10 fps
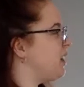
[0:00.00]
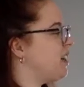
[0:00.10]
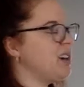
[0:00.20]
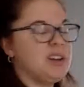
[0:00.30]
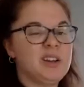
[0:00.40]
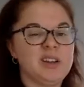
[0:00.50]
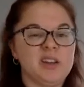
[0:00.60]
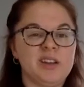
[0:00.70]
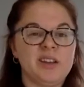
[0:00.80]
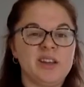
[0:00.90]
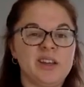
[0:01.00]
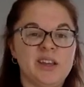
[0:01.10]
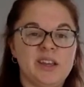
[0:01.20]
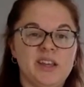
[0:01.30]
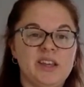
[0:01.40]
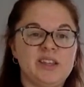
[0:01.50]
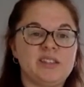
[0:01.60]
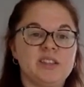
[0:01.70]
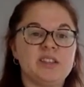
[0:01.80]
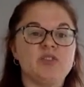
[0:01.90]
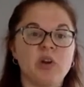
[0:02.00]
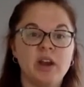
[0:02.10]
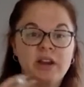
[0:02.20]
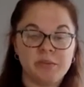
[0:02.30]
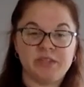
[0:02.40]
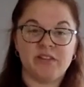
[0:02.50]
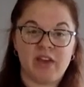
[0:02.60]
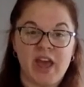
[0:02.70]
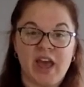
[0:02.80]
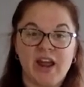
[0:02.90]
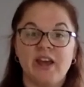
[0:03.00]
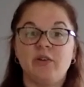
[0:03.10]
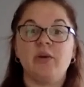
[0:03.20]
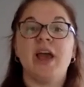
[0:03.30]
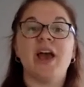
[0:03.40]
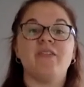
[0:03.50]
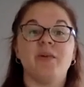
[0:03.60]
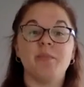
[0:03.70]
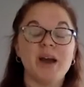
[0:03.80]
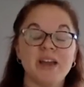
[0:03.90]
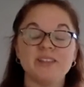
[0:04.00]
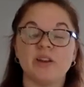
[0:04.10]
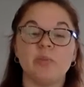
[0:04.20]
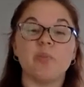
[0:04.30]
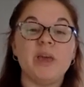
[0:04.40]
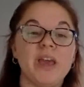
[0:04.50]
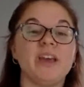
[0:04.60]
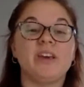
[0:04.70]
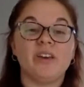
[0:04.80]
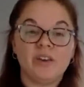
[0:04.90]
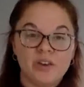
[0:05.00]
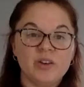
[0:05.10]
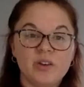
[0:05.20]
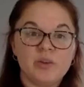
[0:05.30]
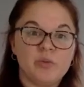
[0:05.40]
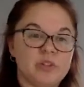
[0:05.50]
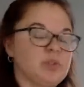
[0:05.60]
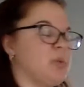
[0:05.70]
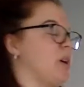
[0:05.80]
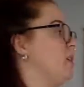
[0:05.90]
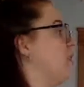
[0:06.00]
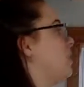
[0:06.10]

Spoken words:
there is the drawing names out of a hat. I don't have a bias. I don't pick which one.